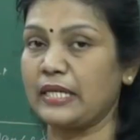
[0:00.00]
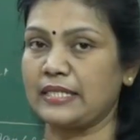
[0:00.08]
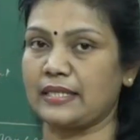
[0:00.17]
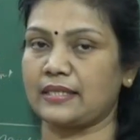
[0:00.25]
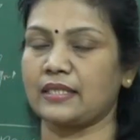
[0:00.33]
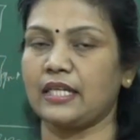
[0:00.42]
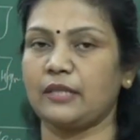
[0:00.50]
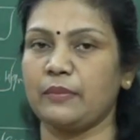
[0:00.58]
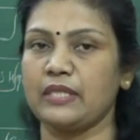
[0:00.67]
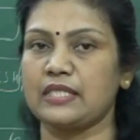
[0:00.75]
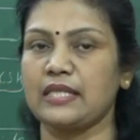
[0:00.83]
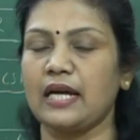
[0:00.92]
places.
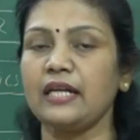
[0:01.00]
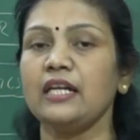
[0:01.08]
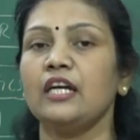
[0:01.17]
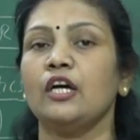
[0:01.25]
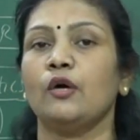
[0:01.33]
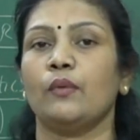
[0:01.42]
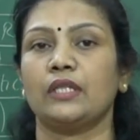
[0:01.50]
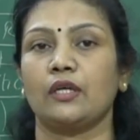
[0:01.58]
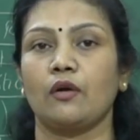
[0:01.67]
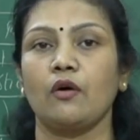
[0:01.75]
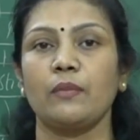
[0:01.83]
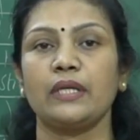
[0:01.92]
It means that
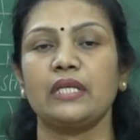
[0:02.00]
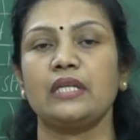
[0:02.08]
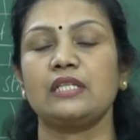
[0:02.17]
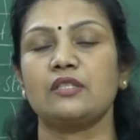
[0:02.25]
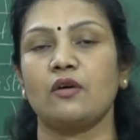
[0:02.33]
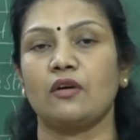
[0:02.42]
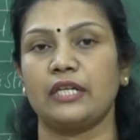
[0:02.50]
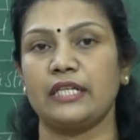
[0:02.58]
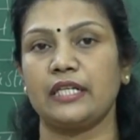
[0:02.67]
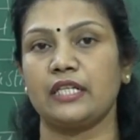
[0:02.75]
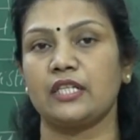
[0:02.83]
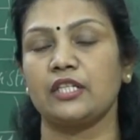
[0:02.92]
when the raw materials are
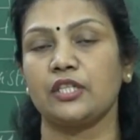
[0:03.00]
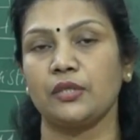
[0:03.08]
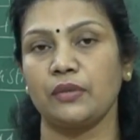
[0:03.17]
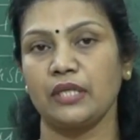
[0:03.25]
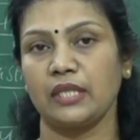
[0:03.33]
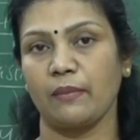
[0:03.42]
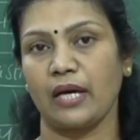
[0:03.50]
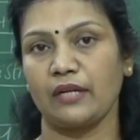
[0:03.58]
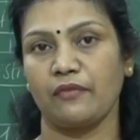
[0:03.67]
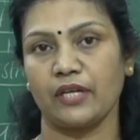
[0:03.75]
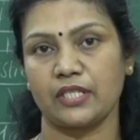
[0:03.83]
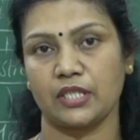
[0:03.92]
needed during the
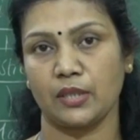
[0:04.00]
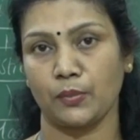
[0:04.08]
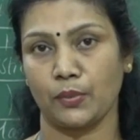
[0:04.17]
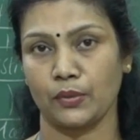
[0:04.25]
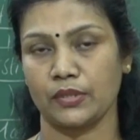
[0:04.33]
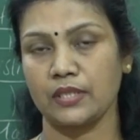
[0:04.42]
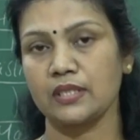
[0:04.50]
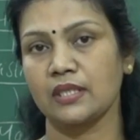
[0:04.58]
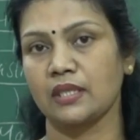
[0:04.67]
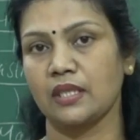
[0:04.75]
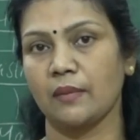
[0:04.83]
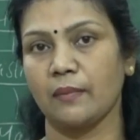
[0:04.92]
manufacturing
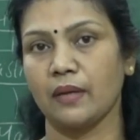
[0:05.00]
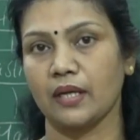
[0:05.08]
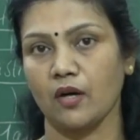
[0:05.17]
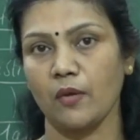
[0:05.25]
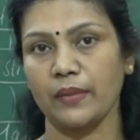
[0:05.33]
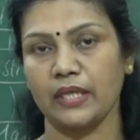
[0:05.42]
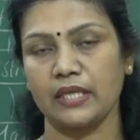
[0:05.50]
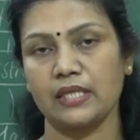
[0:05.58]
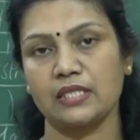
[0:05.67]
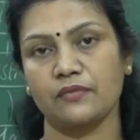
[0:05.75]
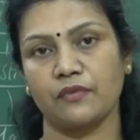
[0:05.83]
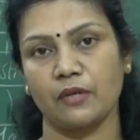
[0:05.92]
process, the raw
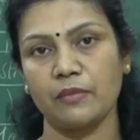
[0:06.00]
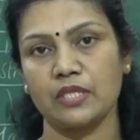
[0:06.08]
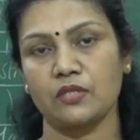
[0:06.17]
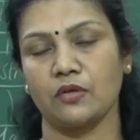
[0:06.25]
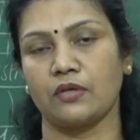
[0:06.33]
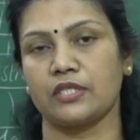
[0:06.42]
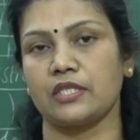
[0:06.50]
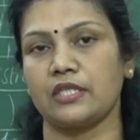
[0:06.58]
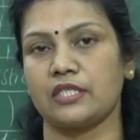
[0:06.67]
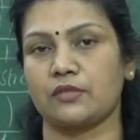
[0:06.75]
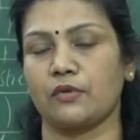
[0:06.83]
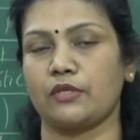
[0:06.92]
materials from its
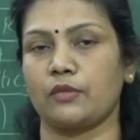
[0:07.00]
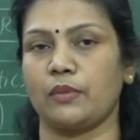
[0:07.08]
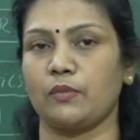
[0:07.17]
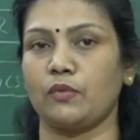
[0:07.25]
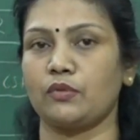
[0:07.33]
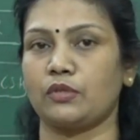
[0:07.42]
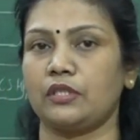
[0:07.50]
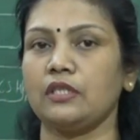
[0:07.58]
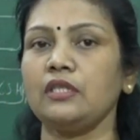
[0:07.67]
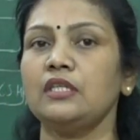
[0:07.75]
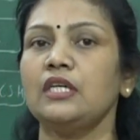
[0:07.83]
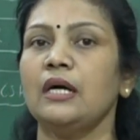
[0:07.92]
origin is going to be moved to
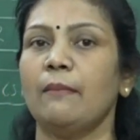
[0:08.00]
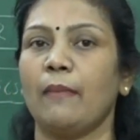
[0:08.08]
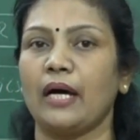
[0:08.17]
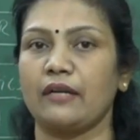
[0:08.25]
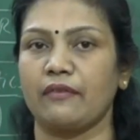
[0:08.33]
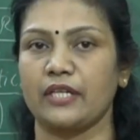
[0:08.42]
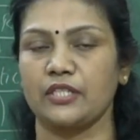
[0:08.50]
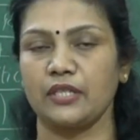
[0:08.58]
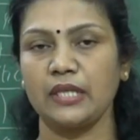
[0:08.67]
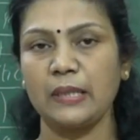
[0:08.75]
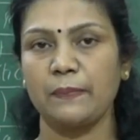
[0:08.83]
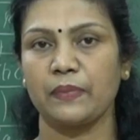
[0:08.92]
the
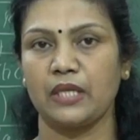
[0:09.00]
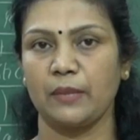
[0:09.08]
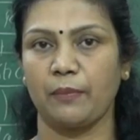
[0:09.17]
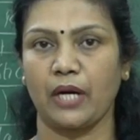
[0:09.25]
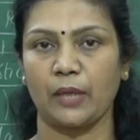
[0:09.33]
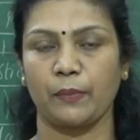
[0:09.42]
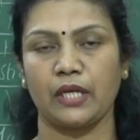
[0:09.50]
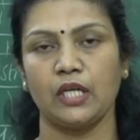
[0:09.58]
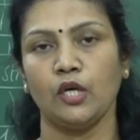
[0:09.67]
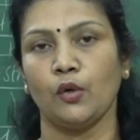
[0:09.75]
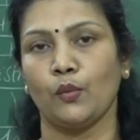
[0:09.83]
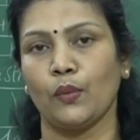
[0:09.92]
manufacturing
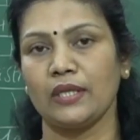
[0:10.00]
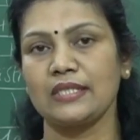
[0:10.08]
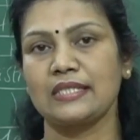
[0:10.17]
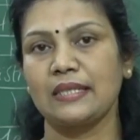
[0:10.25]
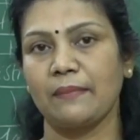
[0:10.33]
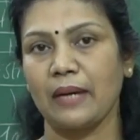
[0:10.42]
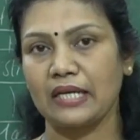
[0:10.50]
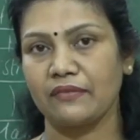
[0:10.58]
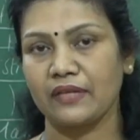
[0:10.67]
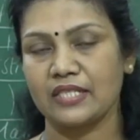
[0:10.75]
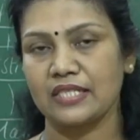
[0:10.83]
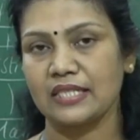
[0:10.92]
department. Once the
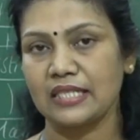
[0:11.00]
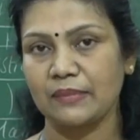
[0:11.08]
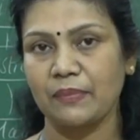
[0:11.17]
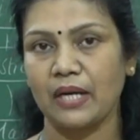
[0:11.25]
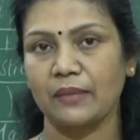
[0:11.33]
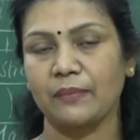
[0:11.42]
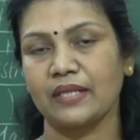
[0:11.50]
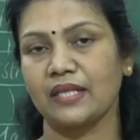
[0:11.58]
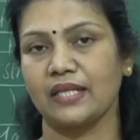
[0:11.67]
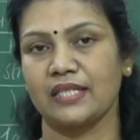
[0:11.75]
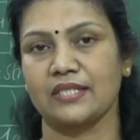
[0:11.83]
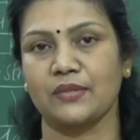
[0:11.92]
manufacturing
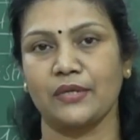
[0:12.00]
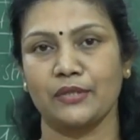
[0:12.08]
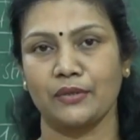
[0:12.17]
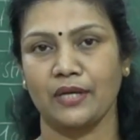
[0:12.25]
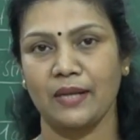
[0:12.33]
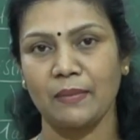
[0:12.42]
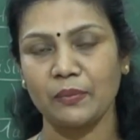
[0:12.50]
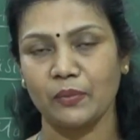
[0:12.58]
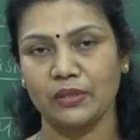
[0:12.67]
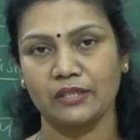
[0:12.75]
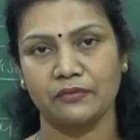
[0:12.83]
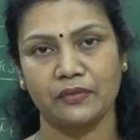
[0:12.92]
department is going to come
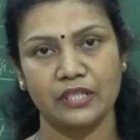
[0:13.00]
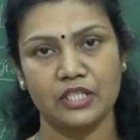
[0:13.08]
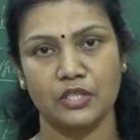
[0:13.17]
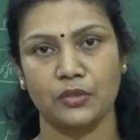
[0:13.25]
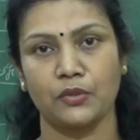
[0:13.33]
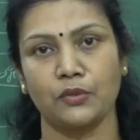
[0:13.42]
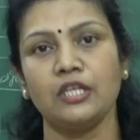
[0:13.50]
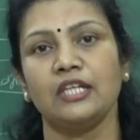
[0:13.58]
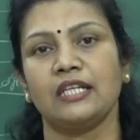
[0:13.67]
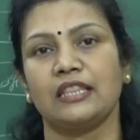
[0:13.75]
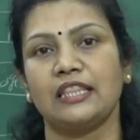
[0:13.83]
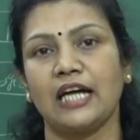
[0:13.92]
up with the finished good,
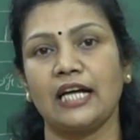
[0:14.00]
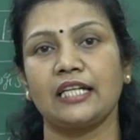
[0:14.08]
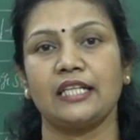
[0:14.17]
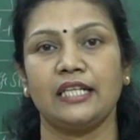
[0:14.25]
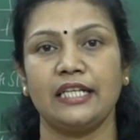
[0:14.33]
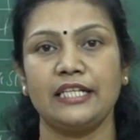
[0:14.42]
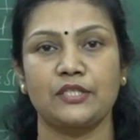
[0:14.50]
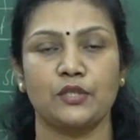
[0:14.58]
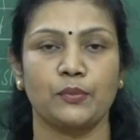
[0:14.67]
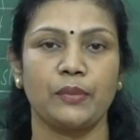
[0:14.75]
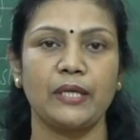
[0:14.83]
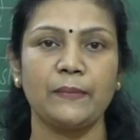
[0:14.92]
that
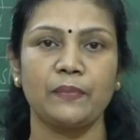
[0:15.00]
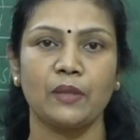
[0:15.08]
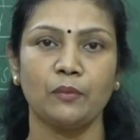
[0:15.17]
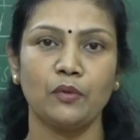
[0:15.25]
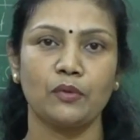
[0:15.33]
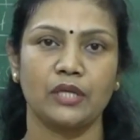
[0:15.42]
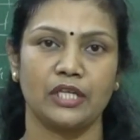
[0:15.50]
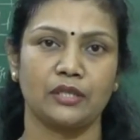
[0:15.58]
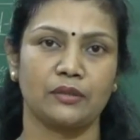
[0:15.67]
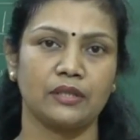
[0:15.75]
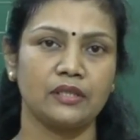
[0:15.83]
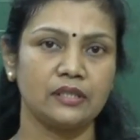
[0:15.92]
needs to be moved
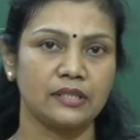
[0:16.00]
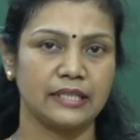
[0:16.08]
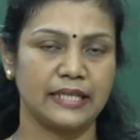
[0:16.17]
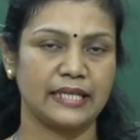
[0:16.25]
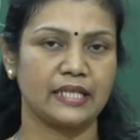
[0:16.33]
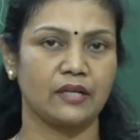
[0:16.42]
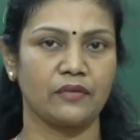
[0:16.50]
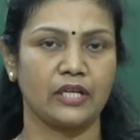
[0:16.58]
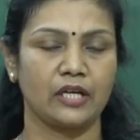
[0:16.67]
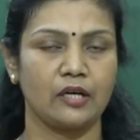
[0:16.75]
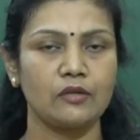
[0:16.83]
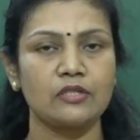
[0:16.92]
into the data
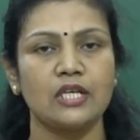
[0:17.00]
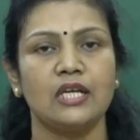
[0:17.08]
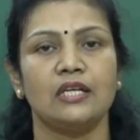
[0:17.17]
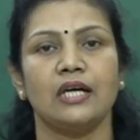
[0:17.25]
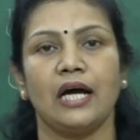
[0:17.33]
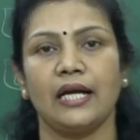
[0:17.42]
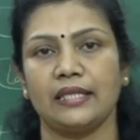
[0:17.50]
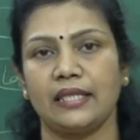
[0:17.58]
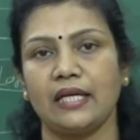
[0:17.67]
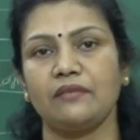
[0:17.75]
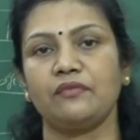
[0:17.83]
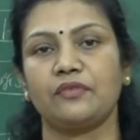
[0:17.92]
warehouse,
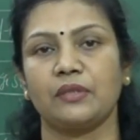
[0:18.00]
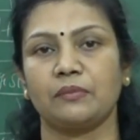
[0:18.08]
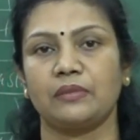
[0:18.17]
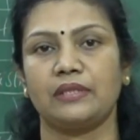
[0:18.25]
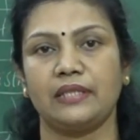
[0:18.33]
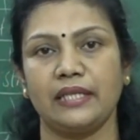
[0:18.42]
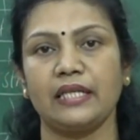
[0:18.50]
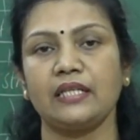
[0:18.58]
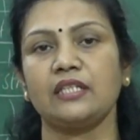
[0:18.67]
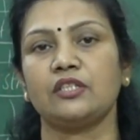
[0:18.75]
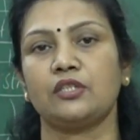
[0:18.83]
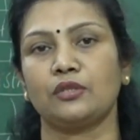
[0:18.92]
and then from
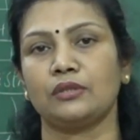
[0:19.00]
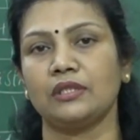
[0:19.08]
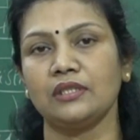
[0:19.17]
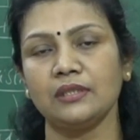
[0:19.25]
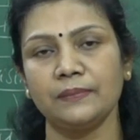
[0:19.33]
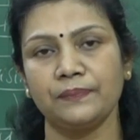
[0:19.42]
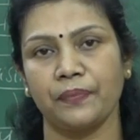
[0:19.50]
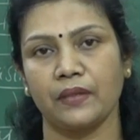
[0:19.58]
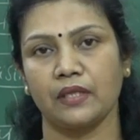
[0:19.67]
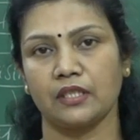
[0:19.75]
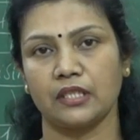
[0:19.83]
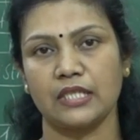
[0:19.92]
there to
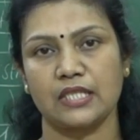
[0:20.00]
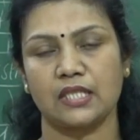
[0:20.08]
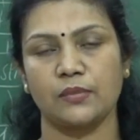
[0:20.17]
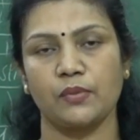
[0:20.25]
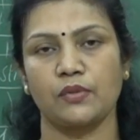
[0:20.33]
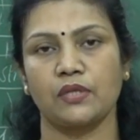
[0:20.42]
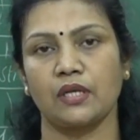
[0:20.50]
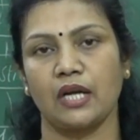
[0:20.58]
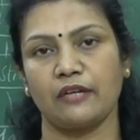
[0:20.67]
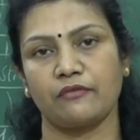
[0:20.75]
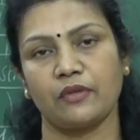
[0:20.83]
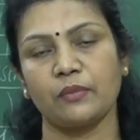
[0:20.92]
the
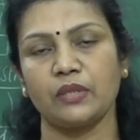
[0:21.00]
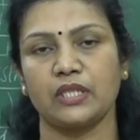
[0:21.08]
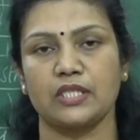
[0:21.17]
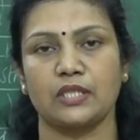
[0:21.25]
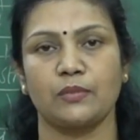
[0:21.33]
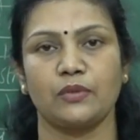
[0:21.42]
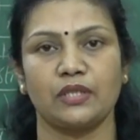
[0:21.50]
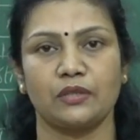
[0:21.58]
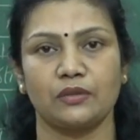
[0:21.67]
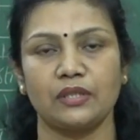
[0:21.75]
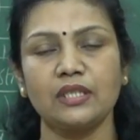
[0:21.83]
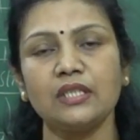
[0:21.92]
distributor, and from the
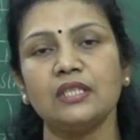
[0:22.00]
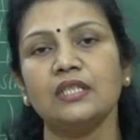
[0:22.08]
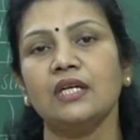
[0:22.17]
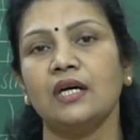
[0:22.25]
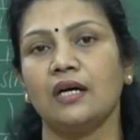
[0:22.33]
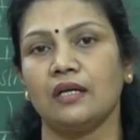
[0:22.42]
distributor to the